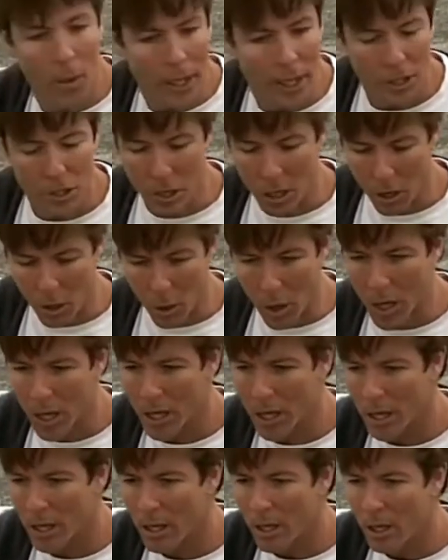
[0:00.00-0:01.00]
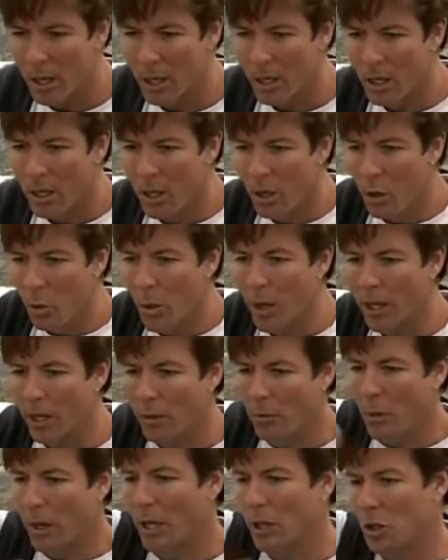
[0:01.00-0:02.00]
what we could do? We
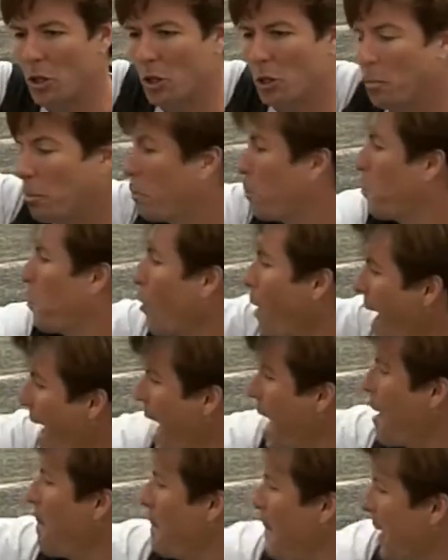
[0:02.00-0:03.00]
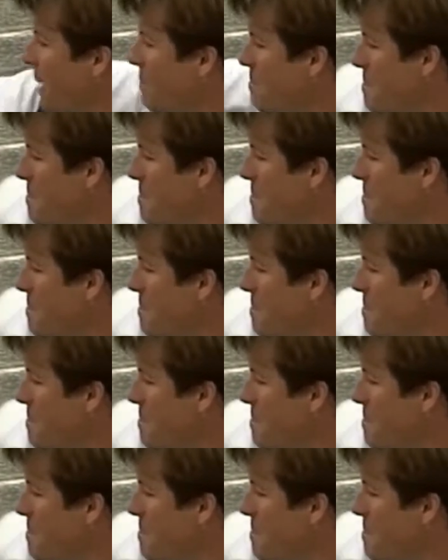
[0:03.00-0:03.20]
could we could spray out a big